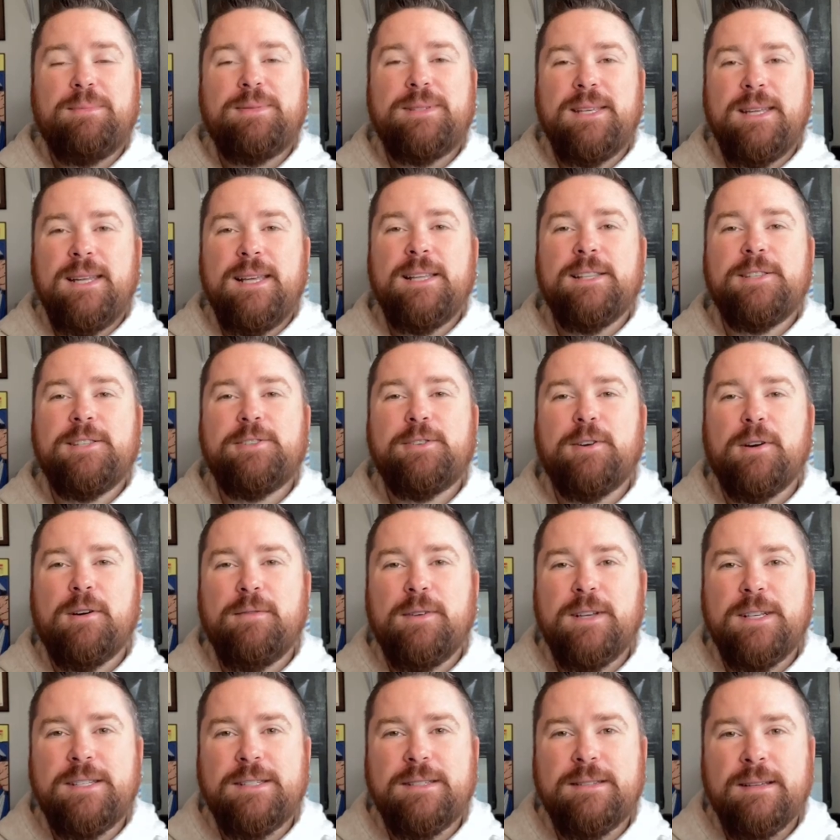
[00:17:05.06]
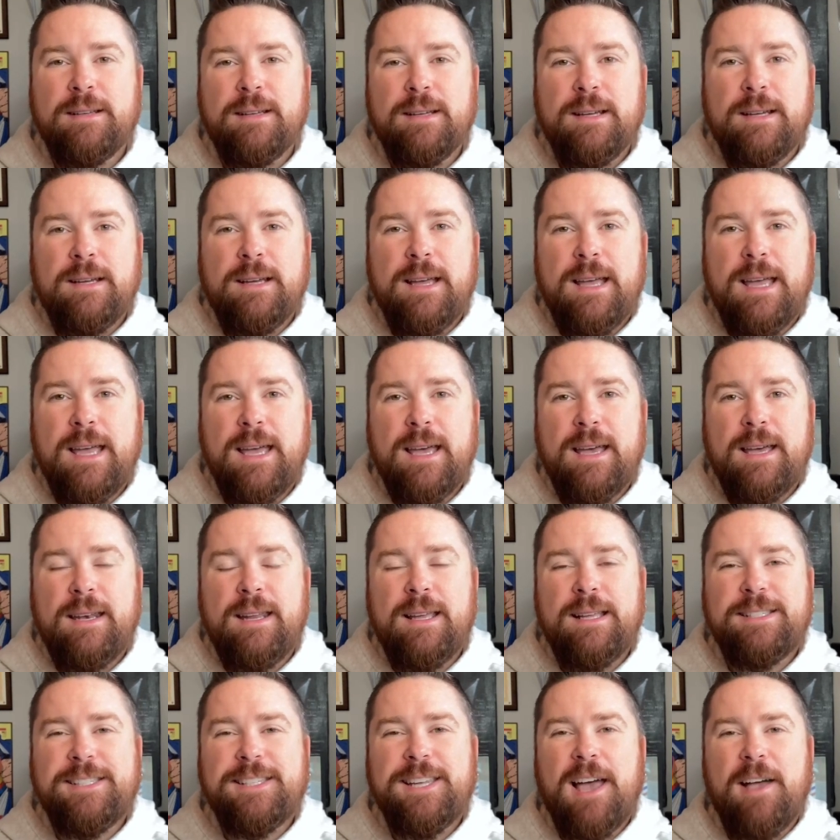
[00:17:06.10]
sitting in service, and
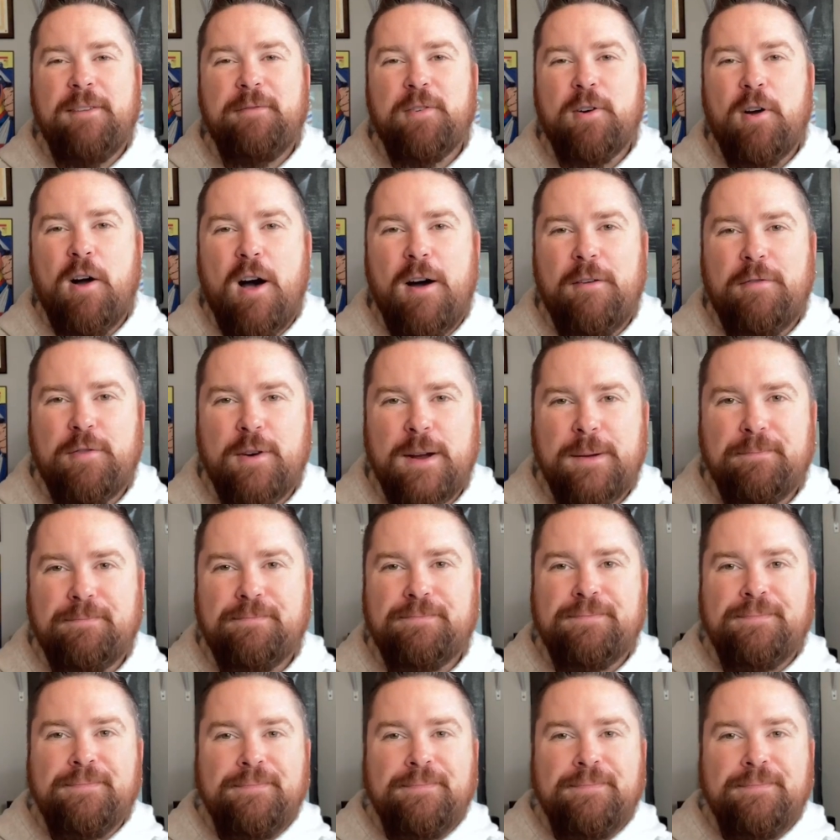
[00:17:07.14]
it's time for offering.